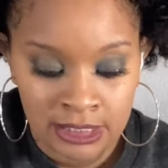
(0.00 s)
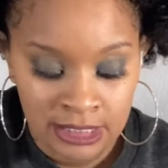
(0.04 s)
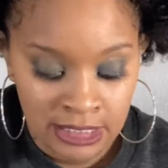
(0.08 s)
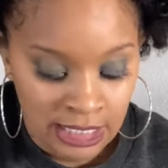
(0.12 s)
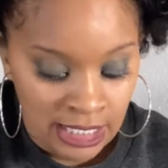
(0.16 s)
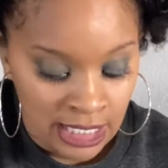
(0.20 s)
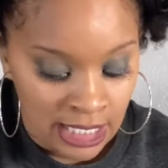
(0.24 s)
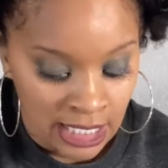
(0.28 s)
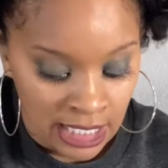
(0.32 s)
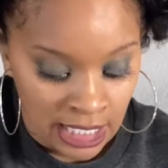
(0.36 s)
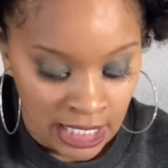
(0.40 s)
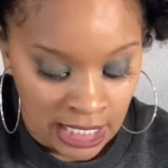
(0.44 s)
that
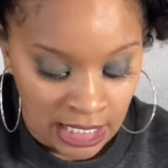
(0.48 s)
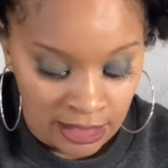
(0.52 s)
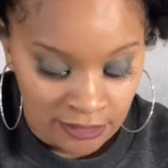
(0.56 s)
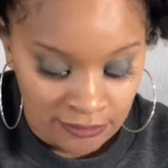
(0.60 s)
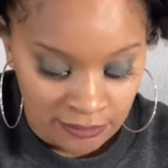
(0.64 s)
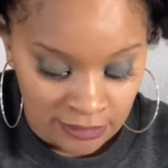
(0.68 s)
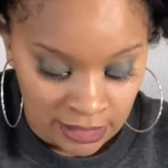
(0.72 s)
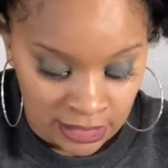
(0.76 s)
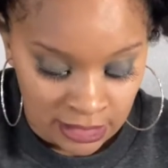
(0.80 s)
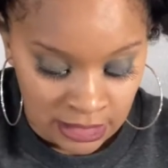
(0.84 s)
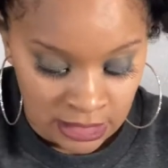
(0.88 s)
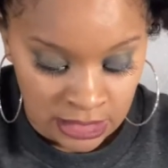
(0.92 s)
I have.
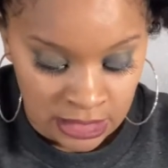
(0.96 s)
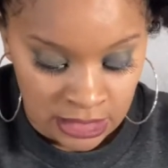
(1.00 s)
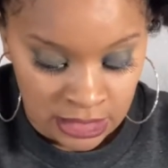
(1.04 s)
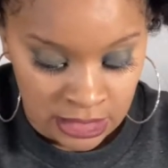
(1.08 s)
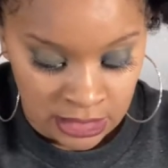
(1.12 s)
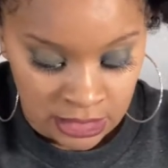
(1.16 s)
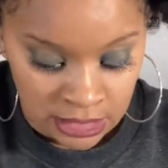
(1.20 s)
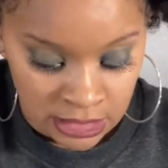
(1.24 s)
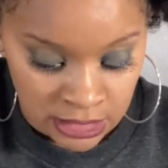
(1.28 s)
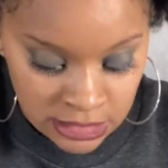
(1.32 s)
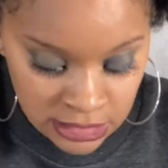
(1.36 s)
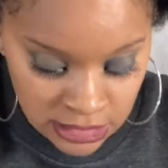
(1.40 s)
And
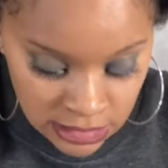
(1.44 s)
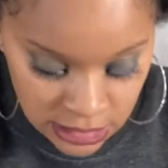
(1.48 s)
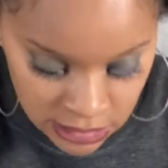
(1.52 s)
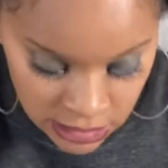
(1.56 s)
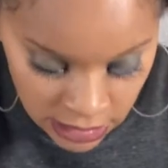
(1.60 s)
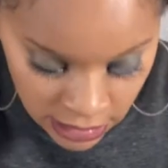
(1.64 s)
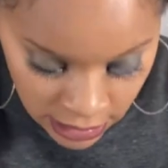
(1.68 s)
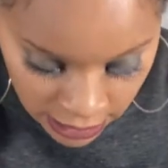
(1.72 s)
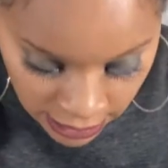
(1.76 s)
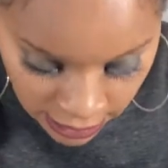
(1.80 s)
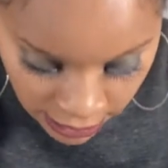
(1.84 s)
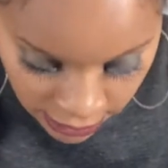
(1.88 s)
then this is
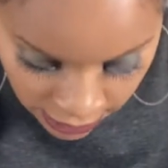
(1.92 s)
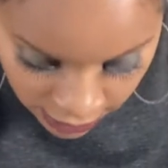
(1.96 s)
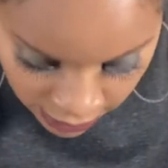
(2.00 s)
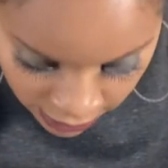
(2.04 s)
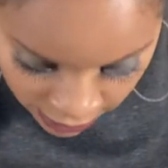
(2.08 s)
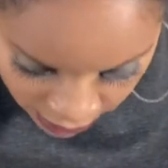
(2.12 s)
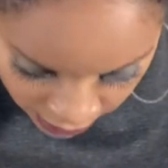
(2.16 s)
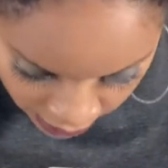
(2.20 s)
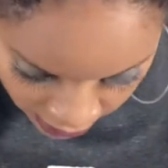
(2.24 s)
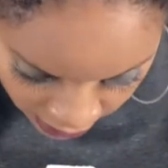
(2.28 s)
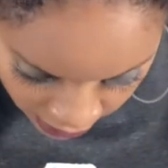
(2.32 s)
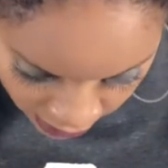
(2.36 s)
a
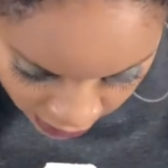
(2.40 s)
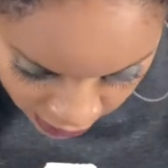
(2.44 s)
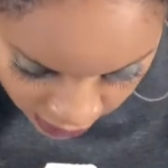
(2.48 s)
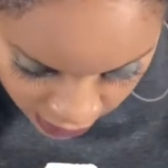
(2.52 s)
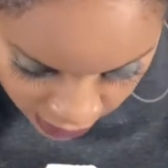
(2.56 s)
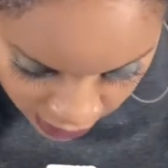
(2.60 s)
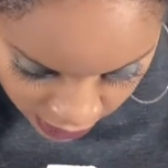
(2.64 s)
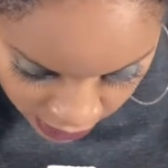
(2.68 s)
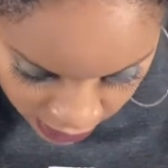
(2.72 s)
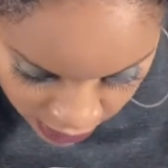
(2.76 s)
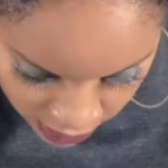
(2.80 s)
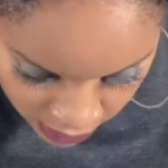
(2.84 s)

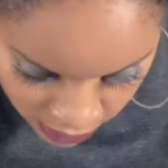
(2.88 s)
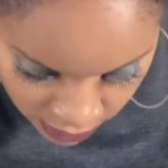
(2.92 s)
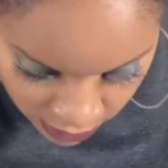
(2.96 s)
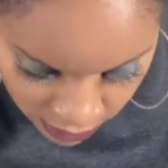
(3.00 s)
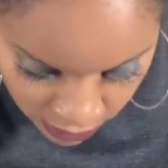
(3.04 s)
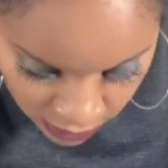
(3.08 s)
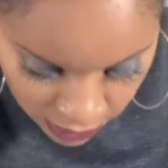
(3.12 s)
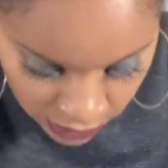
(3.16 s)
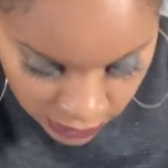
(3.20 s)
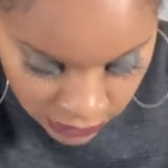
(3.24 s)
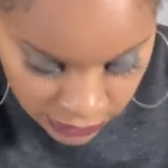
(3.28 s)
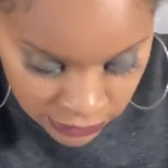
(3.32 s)

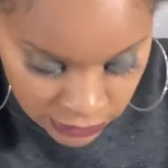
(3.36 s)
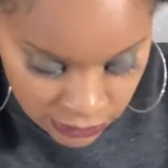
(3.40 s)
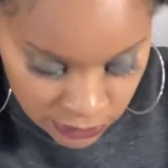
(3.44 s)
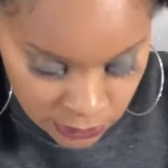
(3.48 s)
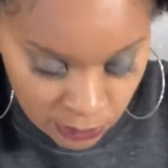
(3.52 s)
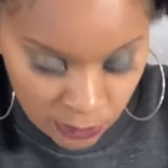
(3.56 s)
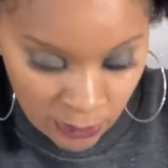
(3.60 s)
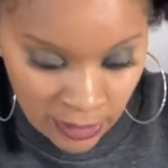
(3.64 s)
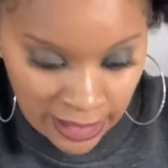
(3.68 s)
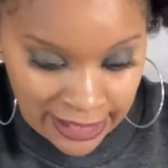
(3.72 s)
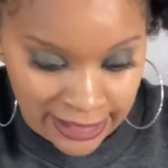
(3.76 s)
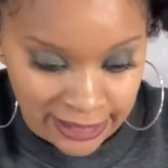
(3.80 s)
glitter
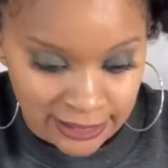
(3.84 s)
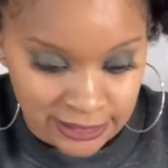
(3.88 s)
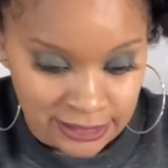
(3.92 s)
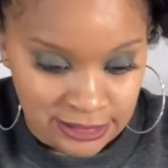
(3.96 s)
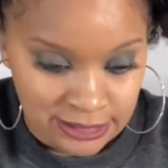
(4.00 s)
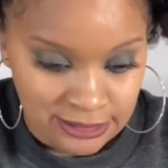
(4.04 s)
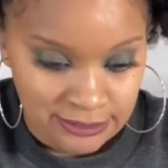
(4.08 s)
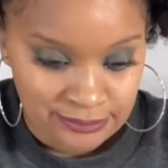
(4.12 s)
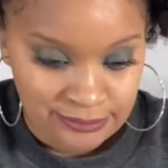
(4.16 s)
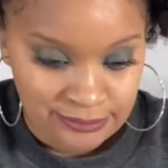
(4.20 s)
white.